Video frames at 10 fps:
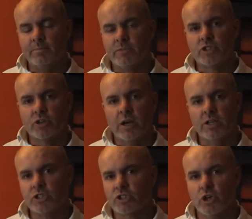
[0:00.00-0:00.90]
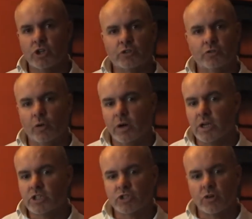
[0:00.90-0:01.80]
straight into search for
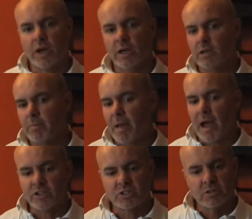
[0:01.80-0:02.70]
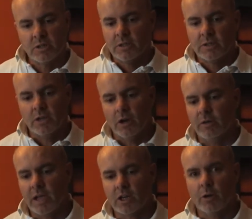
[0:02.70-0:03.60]
a strand about, you
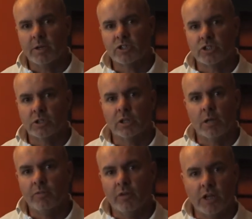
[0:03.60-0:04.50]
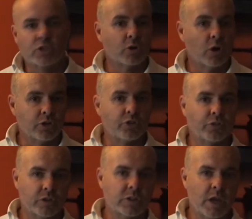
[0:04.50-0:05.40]
know, economics in a global financial crisis,
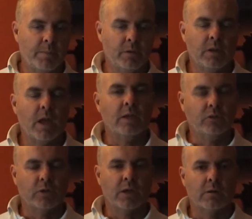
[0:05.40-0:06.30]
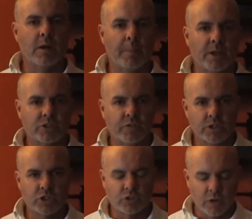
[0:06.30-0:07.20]
for example, and you'll get a bunch of
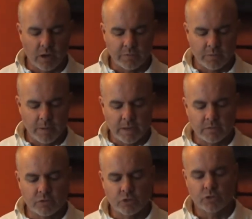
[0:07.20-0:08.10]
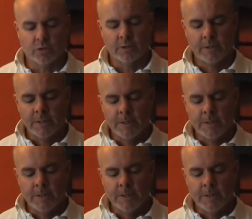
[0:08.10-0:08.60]
hits straight off the bat to do it.